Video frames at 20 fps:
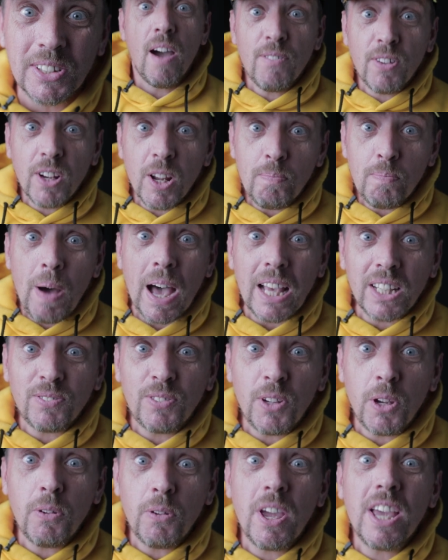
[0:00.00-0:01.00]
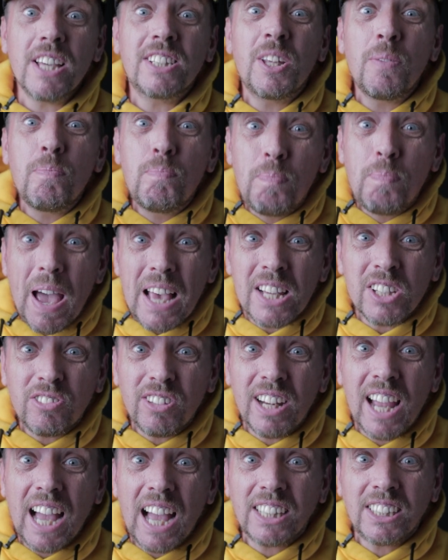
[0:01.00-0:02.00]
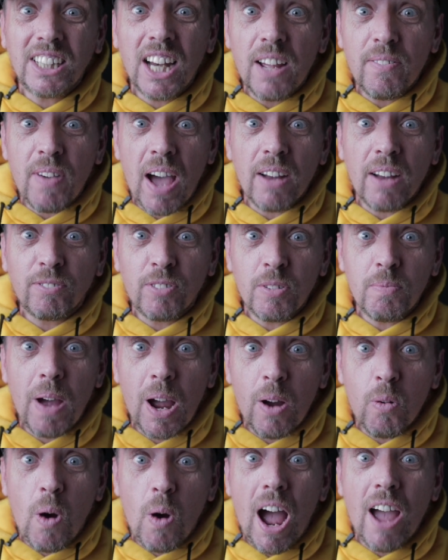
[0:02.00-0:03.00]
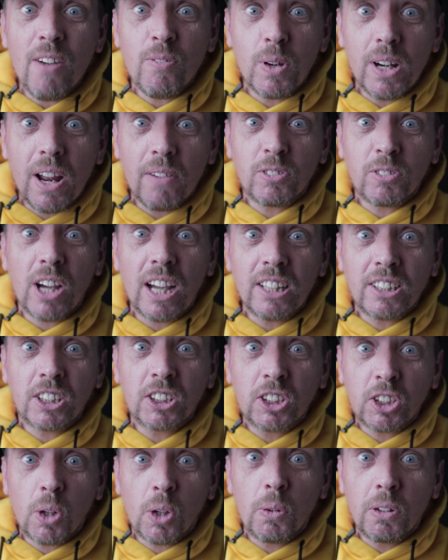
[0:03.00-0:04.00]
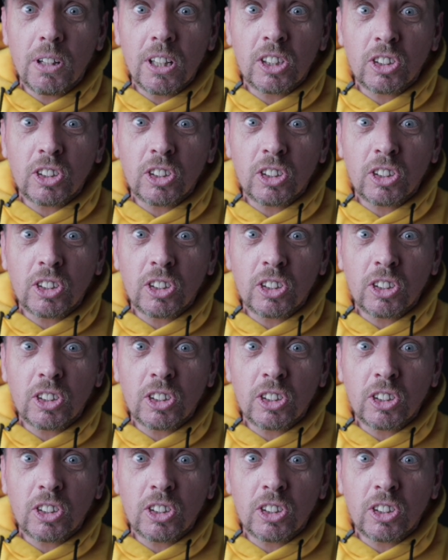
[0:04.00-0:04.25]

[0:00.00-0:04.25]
And for the past few years, the best reaction I've had from my wife when I've tried to show her a